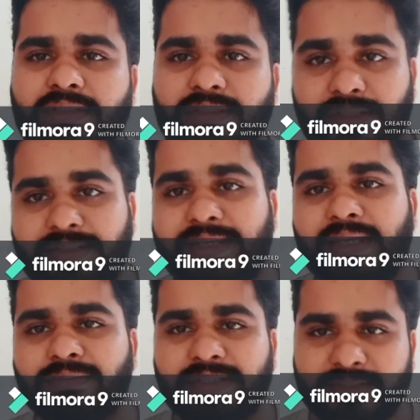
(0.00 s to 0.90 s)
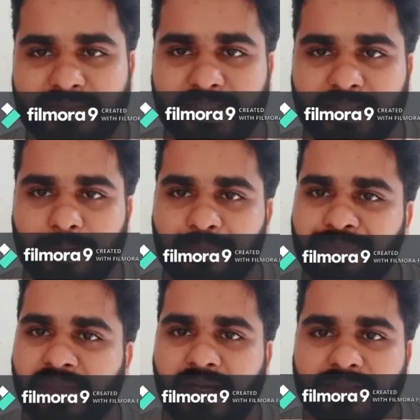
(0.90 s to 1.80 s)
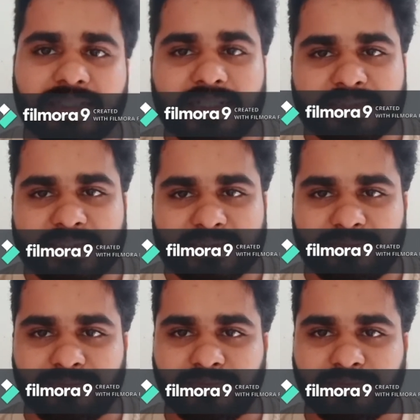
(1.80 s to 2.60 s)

that game reached in other countries.